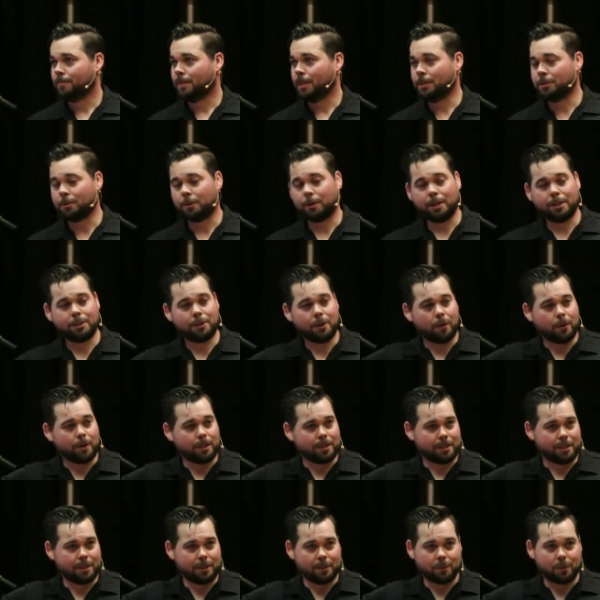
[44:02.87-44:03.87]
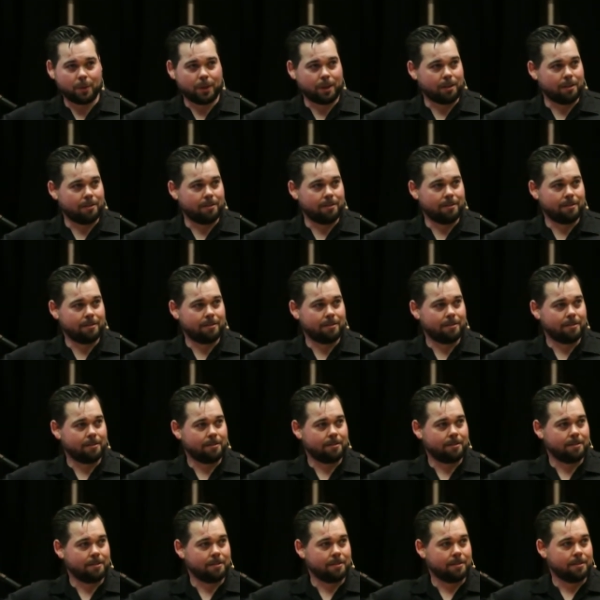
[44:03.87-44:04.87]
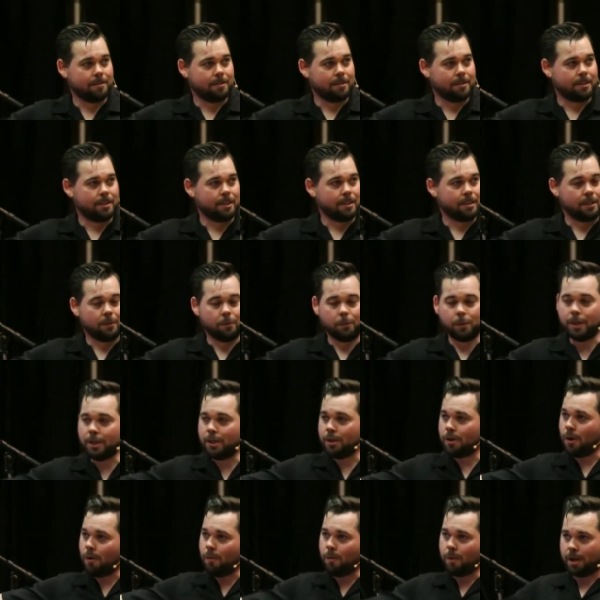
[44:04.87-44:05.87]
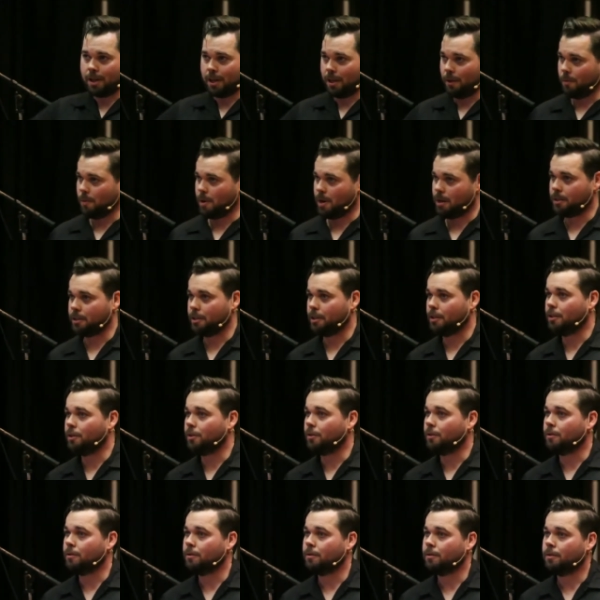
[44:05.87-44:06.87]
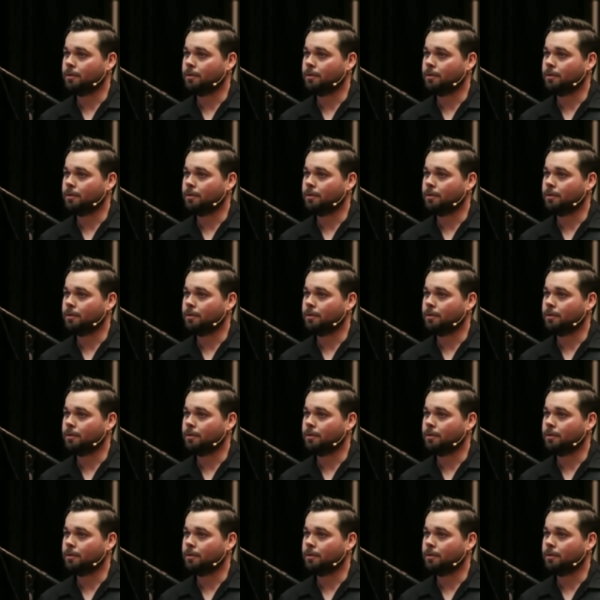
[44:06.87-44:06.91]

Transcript: He's already told us in His Word. We know what He wants to do.